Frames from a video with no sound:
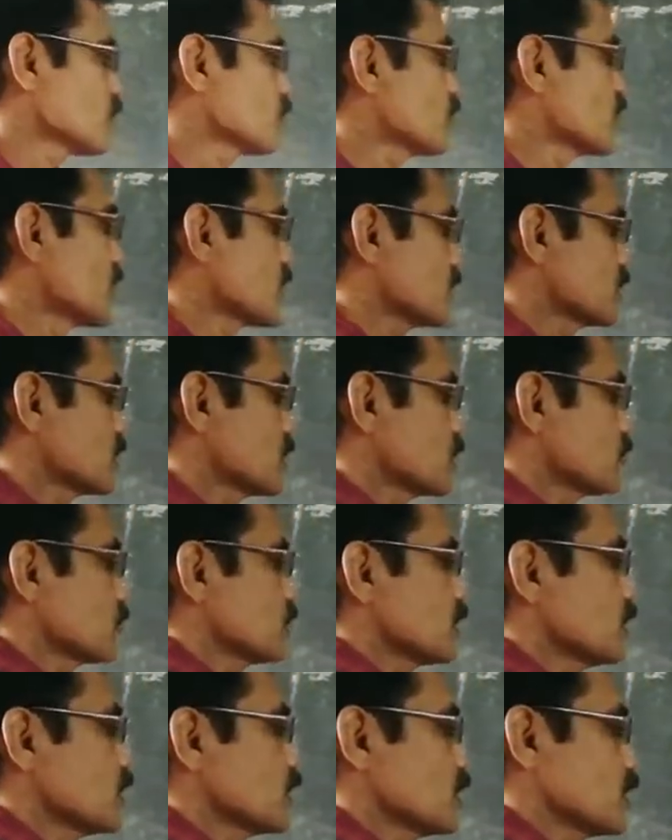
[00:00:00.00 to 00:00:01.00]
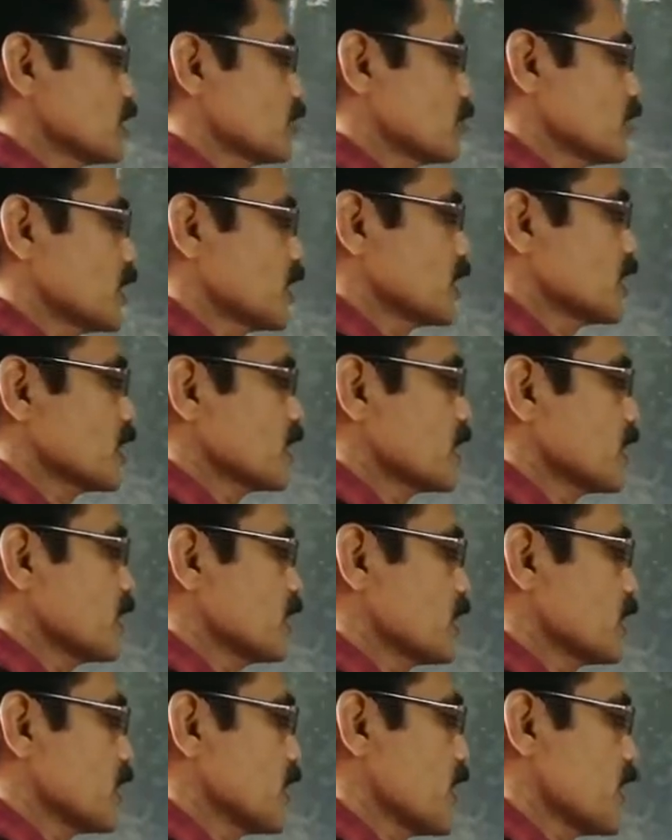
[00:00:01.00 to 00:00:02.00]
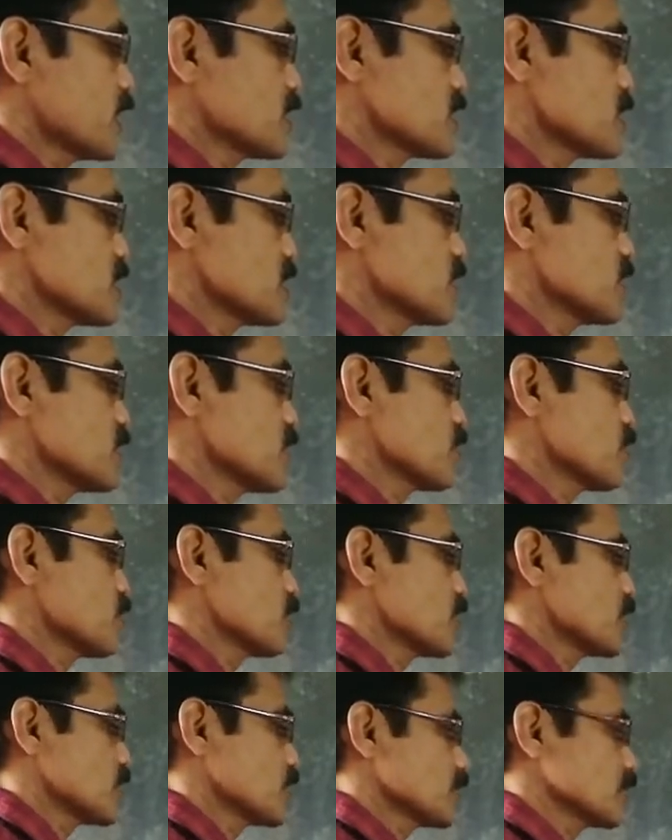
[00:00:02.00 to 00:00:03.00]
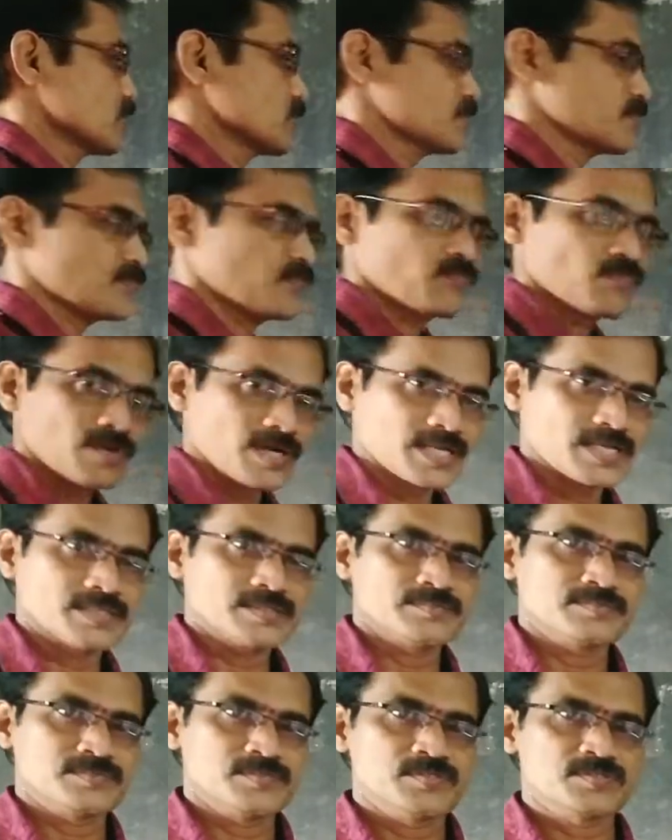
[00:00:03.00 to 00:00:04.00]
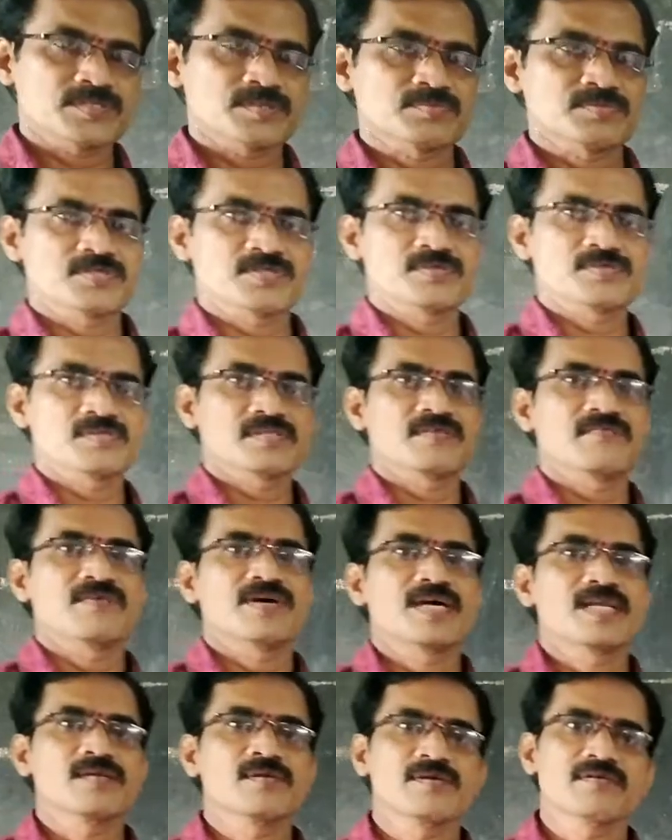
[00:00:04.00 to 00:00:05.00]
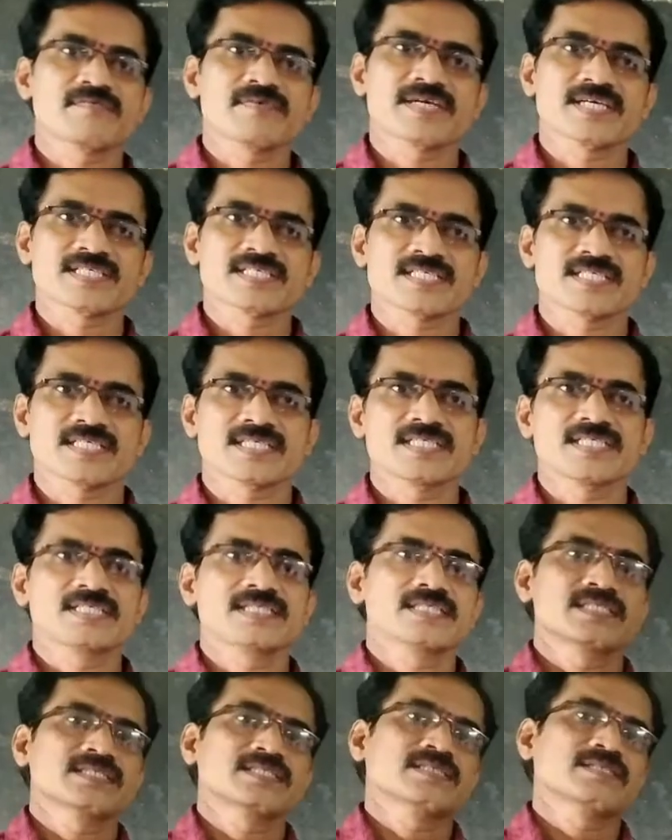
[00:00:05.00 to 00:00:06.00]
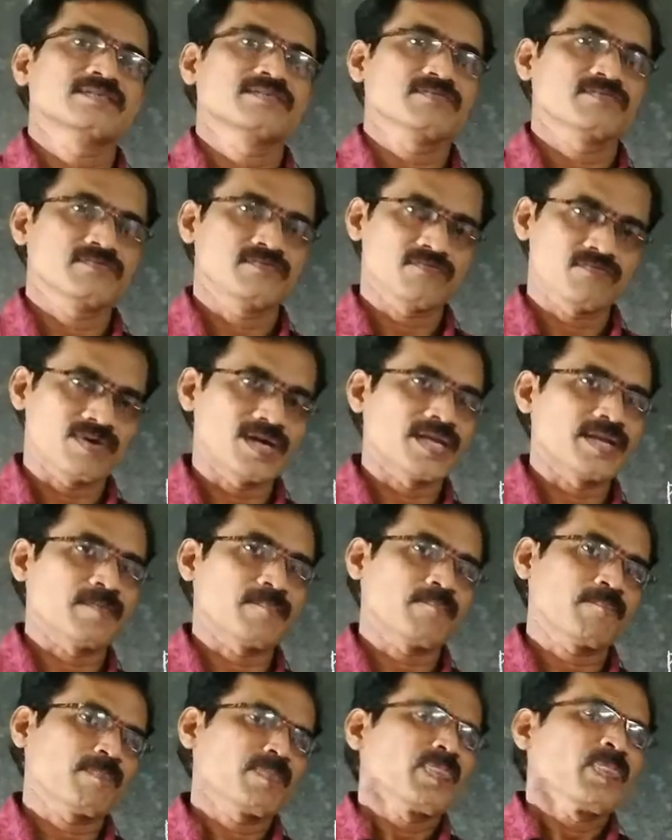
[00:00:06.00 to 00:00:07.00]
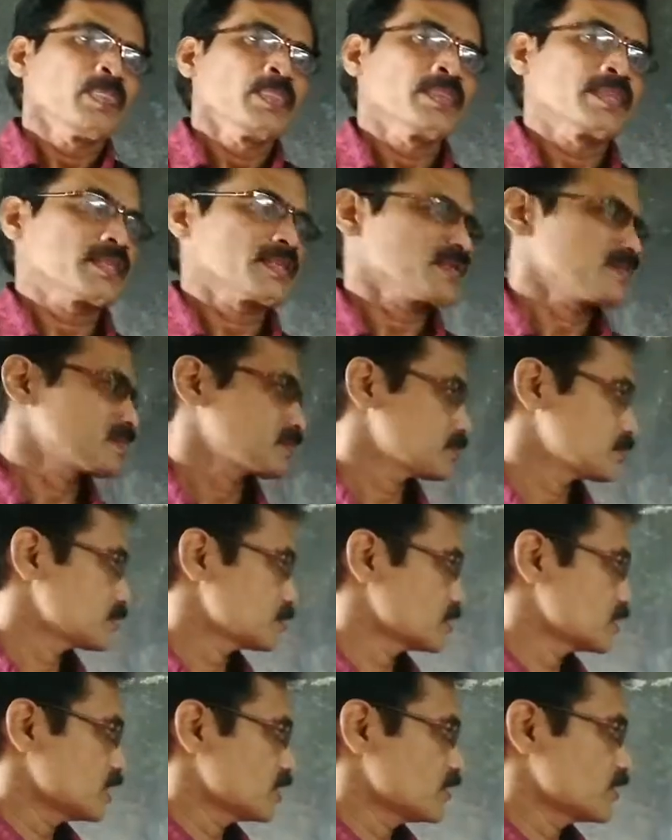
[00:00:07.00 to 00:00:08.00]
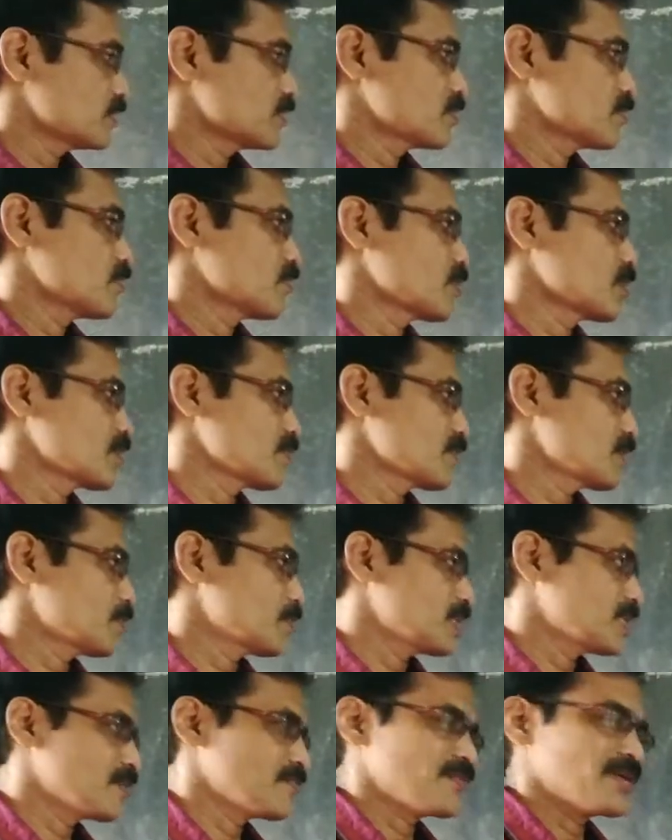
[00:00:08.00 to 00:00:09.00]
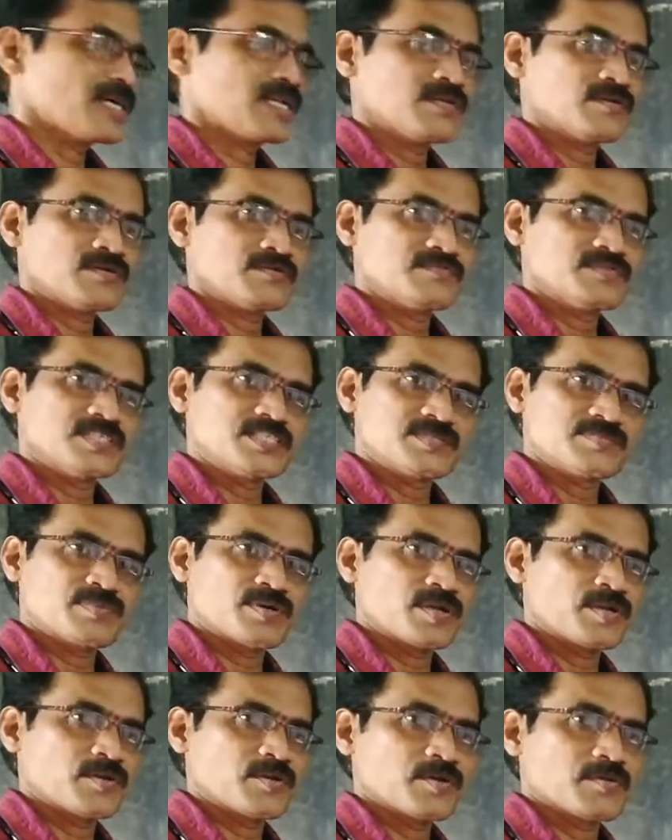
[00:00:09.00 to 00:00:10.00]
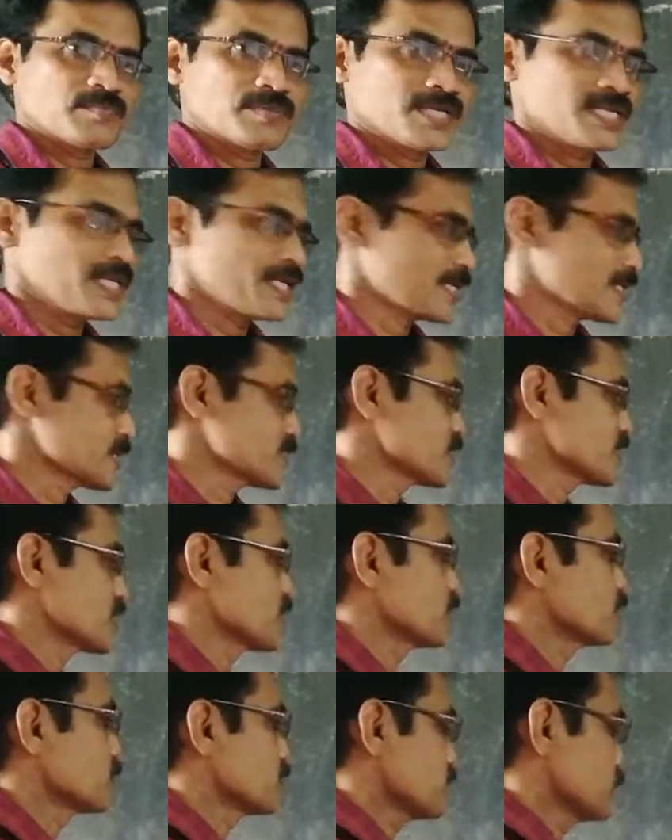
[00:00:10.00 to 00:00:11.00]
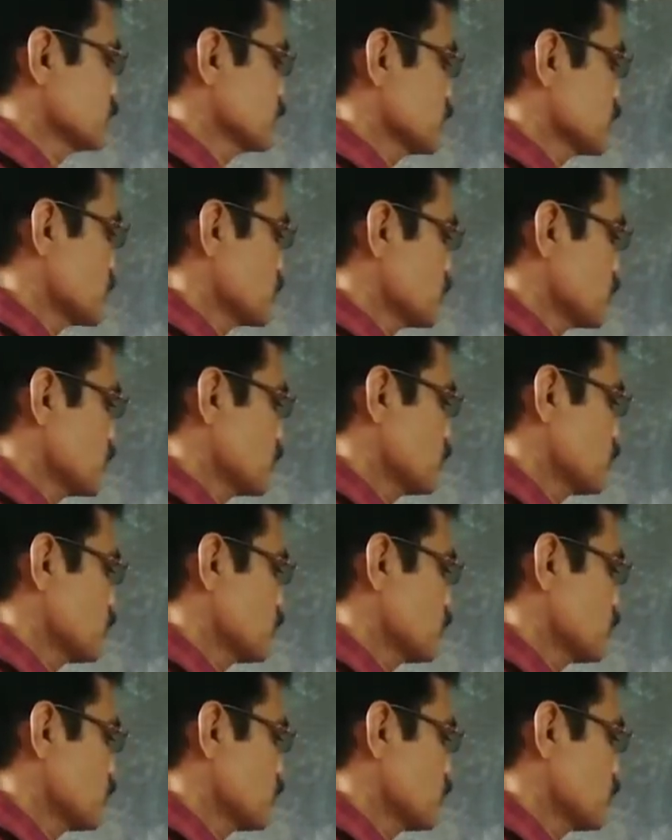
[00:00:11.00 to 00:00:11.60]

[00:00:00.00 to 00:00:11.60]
For example, I am taking here x is equal to 1. We substitute the value of x 1. Then what will be the value of this polynomial? Let us see. So it